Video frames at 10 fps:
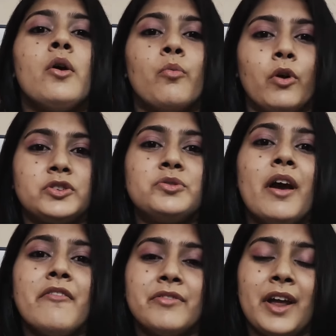what you
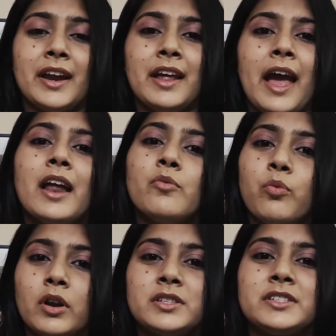have read and
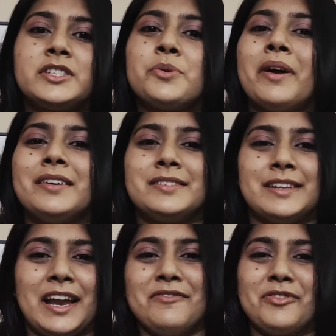what did you
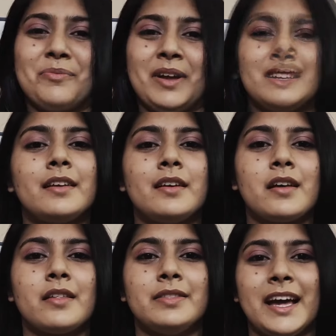understand from it.